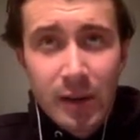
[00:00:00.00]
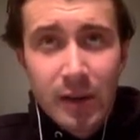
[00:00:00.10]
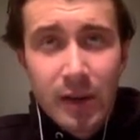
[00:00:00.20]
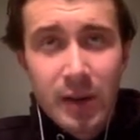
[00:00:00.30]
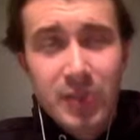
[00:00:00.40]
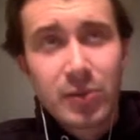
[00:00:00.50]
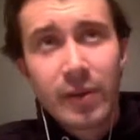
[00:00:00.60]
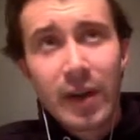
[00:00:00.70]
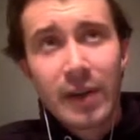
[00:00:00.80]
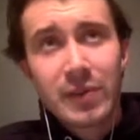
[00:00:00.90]
I sort
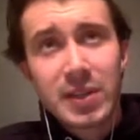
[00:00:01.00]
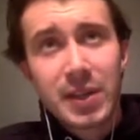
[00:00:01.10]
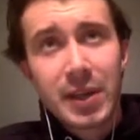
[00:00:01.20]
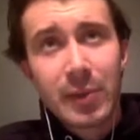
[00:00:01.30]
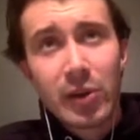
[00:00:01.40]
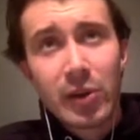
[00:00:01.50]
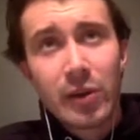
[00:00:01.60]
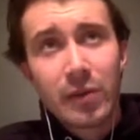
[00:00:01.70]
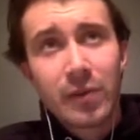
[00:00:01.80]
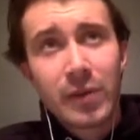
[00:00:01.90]
of have this limit
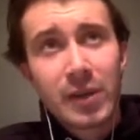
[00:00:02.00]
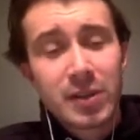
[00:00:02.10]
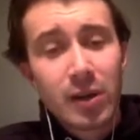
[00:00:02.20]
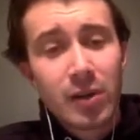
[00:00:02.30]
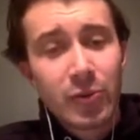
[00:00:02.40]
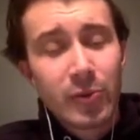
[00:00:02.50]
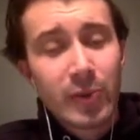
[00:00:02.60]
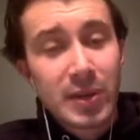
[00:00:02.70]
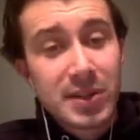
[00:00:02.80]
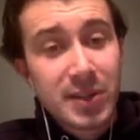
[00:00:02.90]
of things that I'll do
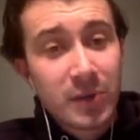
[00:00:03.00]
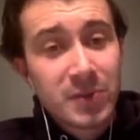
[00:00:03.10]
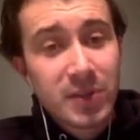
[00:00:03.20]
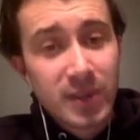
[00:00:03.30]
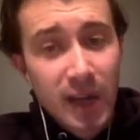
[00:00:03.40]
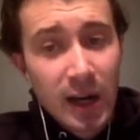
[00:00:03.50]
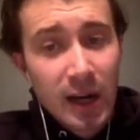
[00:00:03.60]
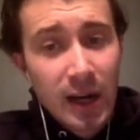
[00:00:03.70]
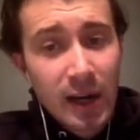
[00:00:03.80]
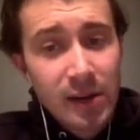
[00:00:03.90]
myself to the
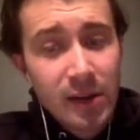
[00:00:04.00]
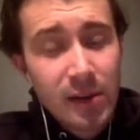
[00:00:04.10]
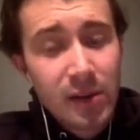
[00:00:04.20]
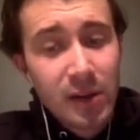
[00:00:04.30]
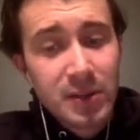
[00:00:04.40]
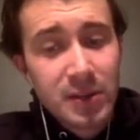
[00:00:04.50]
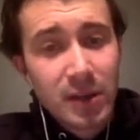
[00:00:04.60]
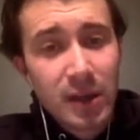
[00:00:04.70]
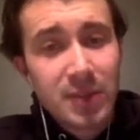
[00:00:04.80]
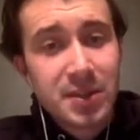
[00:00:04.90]
car, and then things that
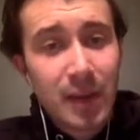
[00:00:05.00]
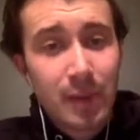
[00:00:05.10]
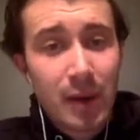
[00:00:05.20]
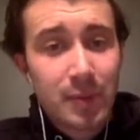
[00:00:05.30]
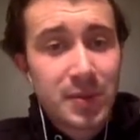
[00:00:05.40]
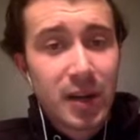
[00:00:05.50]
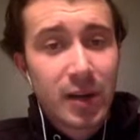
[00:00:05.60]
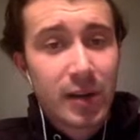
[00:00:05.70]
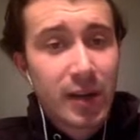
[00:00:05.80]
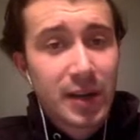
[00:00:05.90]
I'd step up and say,
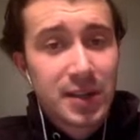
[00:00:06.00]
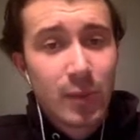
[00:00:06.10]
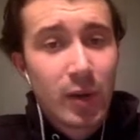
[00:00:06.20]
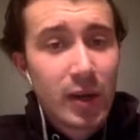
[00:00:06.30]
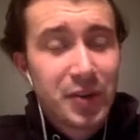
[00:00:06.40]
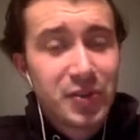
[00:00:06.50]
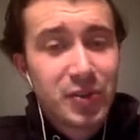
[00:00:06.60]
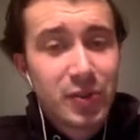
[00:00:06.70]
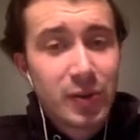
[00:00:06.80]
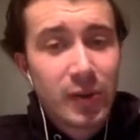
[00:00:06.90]
okay, someone needs
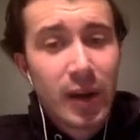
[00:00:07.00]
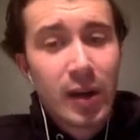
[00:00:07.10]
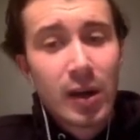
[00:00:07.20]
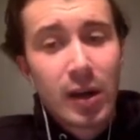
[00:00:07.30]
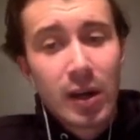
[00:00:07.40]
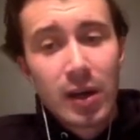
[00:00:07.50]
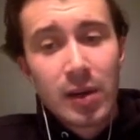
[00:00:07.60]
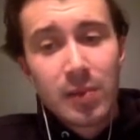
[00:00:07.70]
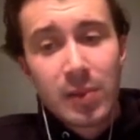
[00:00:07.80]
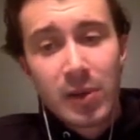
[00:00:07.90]
to do that,
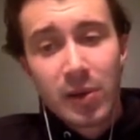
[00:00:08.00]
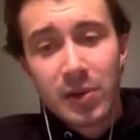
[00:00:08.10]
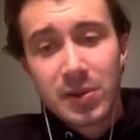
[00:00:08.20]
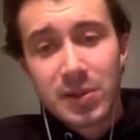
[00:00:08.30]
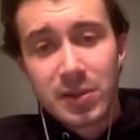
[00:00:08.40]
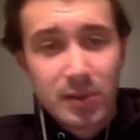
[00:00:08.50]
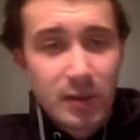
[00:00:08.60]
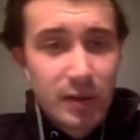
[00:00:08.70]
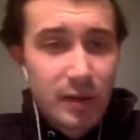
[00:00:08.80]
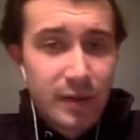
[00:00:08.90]
because
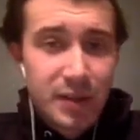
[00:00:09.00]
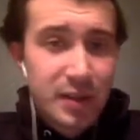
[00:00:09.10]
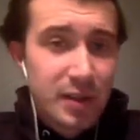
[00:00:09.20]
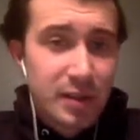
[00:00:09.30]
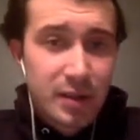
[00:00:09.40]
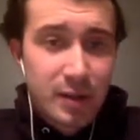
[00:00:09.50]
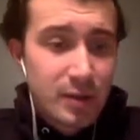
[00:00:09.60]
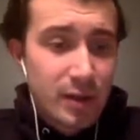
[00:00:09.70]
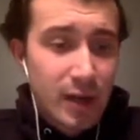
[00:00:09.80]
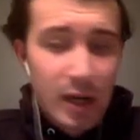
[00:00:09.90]
obviously
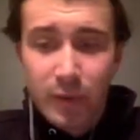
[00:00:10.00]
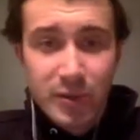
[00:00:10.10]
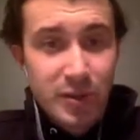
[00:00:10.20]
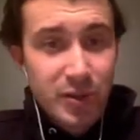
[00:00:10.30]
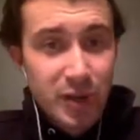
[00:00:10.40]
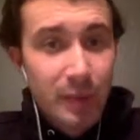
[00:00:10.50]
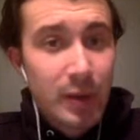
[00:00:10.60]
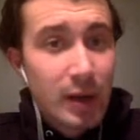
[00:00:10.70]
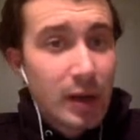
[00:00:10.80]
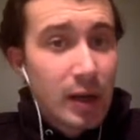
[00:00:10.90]
the car wasn't cheap,
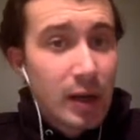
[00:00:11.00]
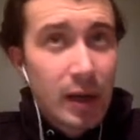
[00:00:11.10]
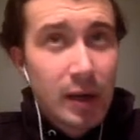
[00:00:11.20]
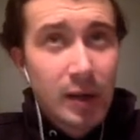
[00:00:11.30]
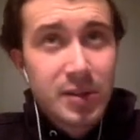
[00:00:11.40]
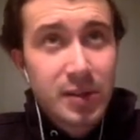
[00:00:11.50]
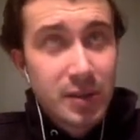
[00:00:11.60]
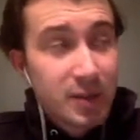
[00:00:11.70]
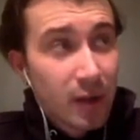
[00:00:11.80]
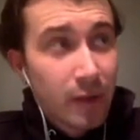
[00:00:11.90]
and it's
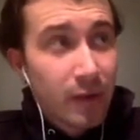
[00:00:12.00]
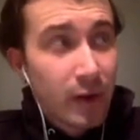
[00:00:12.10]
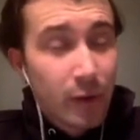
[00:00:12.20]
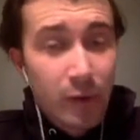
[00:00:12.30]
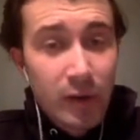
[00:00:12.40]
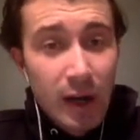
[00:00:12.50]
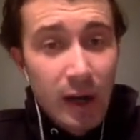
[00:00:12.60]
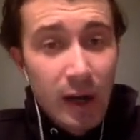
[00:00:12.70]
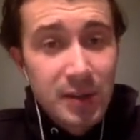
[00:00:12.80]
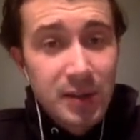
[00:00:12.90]
still a very good
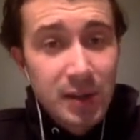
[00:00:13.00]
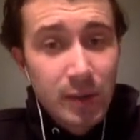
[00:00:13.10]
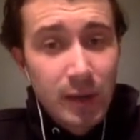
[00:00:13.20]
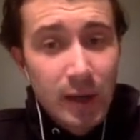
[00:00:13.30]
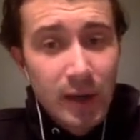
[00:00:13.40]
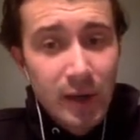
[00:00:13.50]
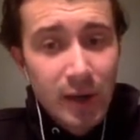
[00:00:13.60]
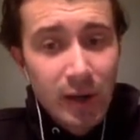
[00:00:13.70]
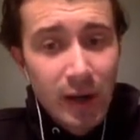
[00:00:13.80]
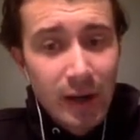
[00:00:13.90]
car, so I
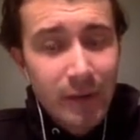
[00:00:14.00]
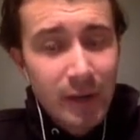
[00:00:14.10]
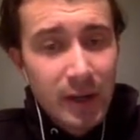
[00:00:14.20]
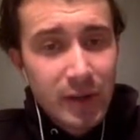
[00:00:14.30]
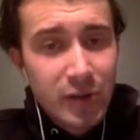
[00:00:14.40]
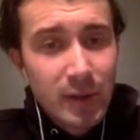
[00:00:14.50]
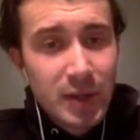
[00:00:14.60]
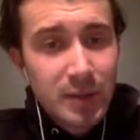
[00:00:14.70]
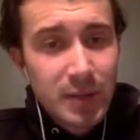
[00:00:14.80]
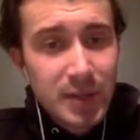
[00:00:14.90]
don't like fiddling too
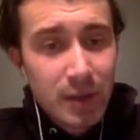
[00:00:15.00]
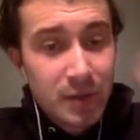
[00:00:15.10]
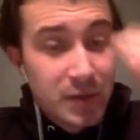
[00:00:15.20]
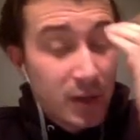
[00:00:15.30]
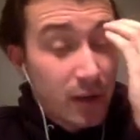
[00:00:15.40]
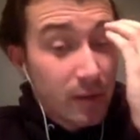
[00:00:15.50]
much myself. So,